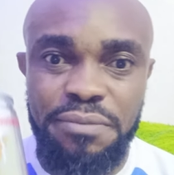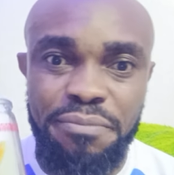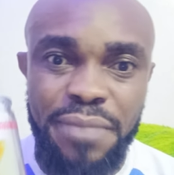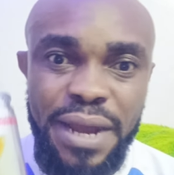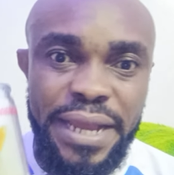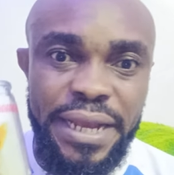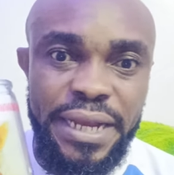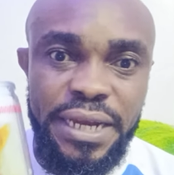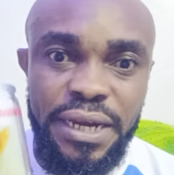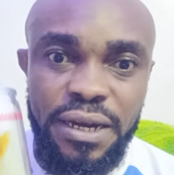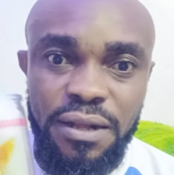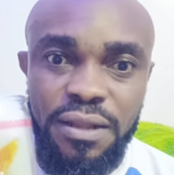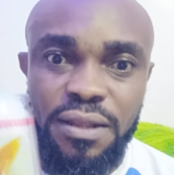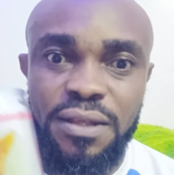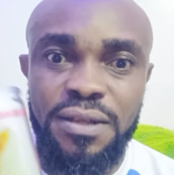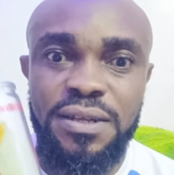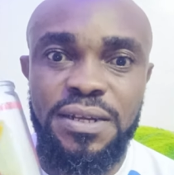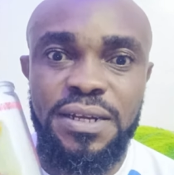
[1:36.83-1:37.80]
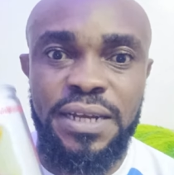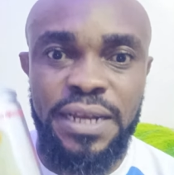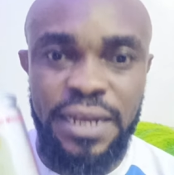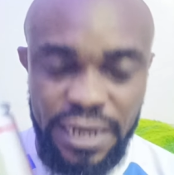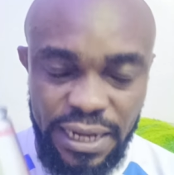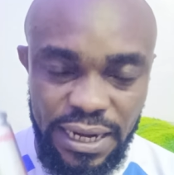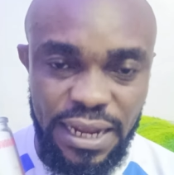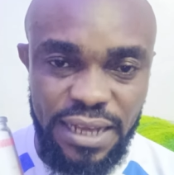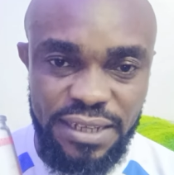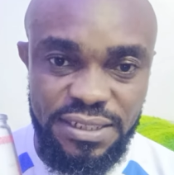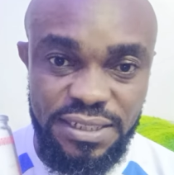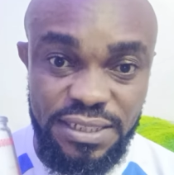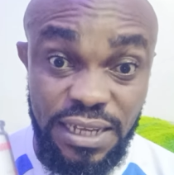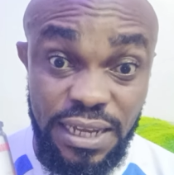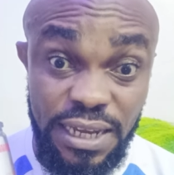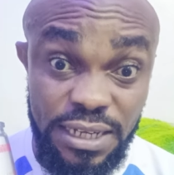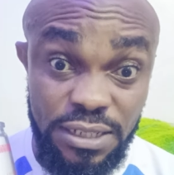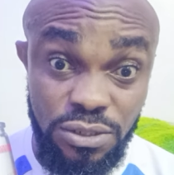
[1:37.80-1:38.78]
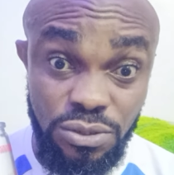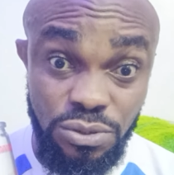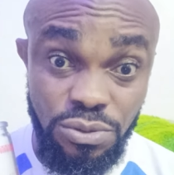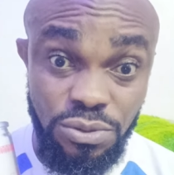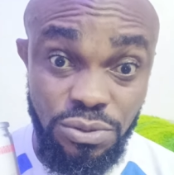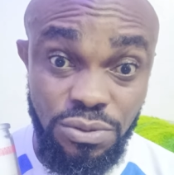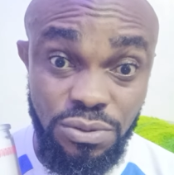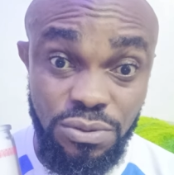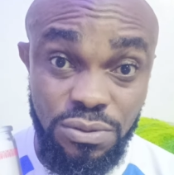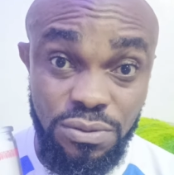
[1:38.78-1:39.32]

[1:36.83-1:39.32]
Michael glass candle.